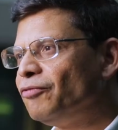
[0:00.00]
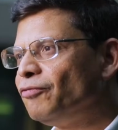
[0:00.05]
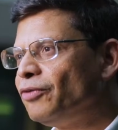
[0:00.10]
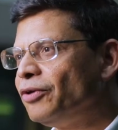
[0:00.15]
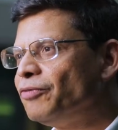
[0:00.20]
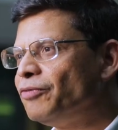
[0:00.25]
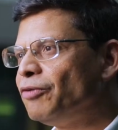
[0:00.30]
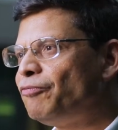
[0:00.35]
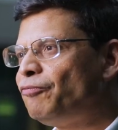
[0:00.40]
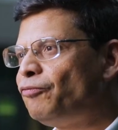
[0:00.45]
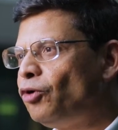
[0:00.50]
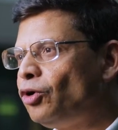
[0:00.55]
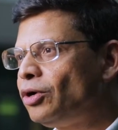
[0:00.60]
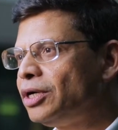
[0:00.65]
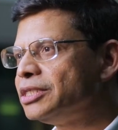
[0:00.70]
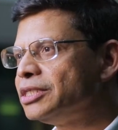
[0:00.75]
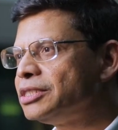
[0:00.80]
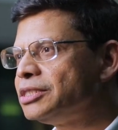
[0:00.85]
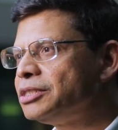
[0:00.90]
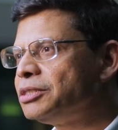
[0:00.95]
We will
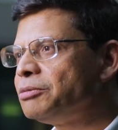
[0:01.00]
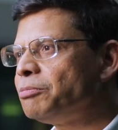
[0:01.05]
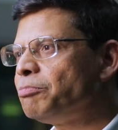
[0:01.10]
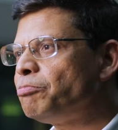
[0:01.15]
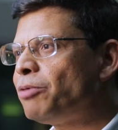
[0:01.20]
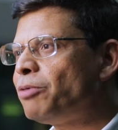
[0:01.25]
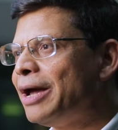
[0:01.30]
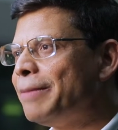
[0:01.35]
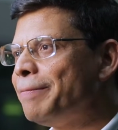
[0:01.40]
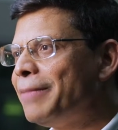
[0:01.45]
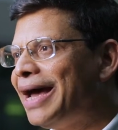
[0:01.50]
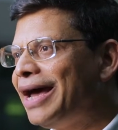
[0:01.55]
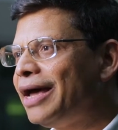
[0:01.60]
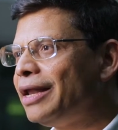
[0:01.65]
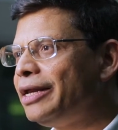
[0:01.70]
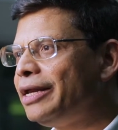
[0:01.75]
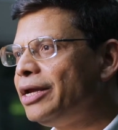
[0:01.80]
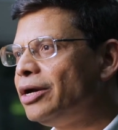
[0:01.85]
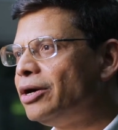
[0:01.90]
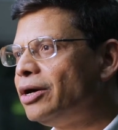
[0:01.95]
focus
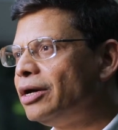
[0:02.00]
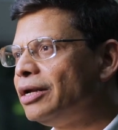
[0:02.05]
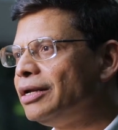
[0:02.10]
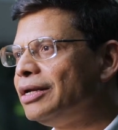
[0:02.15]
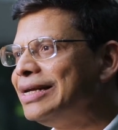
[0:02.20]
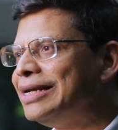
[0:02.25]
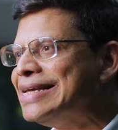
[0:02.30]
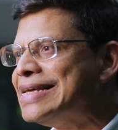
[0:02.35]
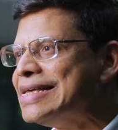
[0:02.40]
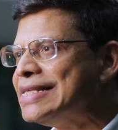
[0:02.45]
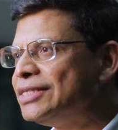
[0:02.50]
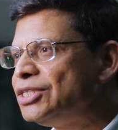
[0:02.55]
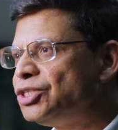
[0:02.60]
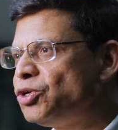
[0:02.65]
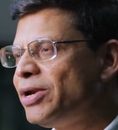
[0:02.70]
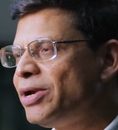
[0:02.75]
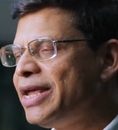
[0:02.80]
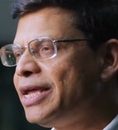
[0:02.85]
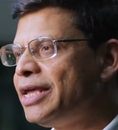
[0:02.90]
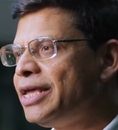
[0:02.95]
primarily on
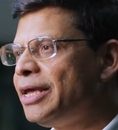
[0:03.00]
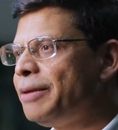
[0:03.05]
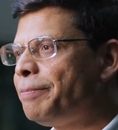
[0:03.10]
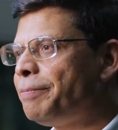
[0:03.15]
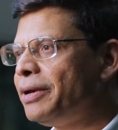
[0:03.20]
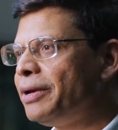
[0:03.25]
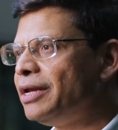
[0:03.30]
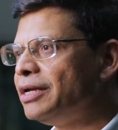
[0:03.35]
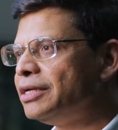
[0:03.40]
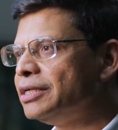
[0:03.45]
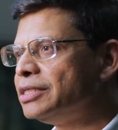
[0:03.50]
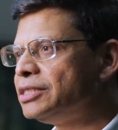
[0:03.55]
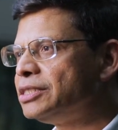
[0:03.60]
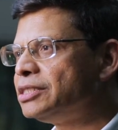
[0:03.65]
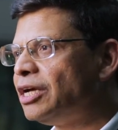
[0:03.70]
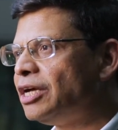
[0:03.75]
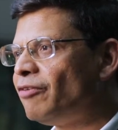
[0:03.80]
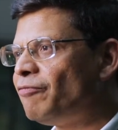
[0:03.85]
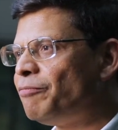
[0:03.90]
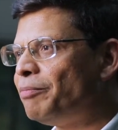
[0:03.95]
three key
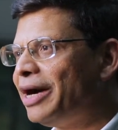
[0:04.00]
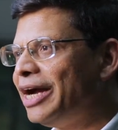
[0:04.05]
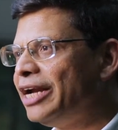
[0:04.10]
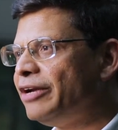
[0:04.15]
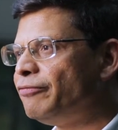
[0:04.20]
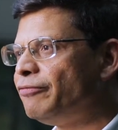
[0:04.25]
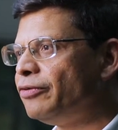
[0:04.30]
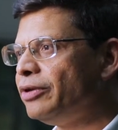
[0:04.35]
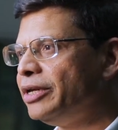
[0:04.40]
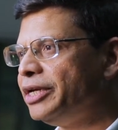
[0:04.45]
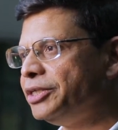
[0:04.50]
pillars of mindful